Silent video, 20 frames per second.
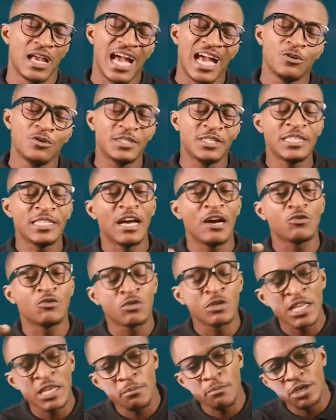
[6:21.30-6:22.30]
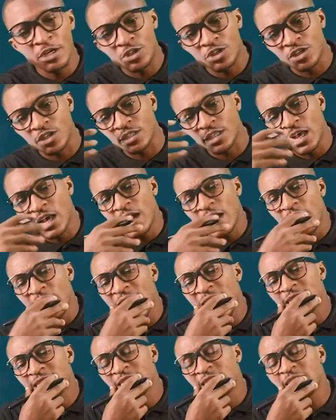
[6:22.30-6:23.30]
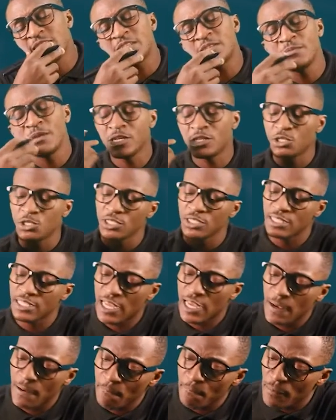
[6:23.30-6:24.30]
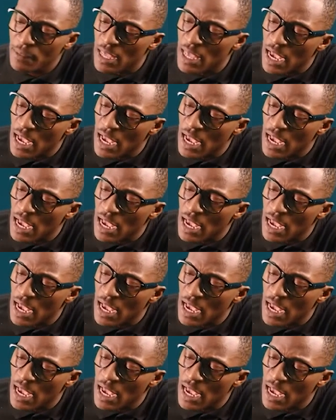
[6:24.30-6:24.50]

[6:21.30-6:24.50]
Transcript: Are you seeing how to name matrix? Let's see this matrix now.